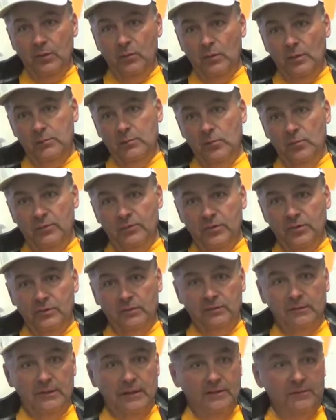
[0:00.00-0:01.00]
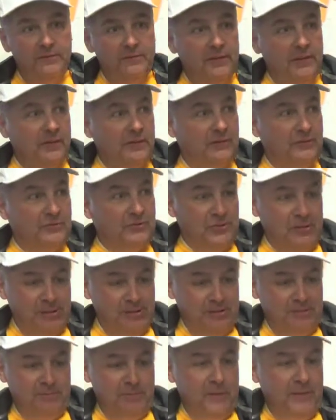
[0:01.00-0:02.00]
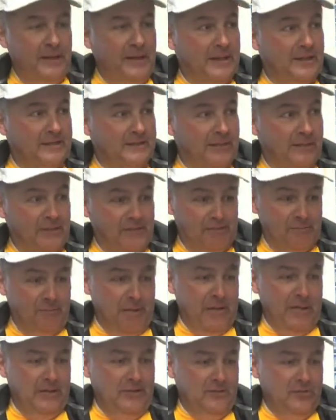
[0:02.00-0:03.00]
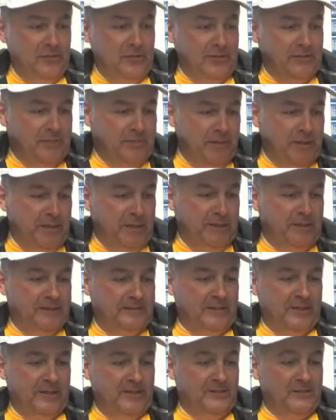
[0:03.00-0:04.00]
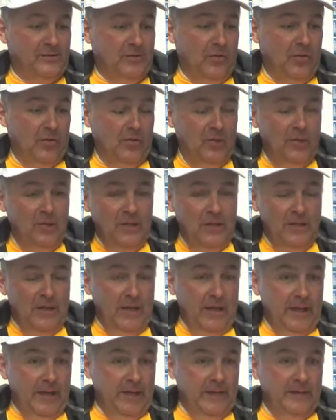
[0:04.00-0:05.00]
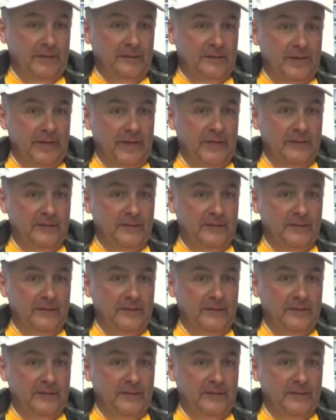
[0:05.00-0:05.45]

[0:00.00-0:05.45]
we moved her left field, and she gets big hits against Maine. She gets big hits against Lowell, and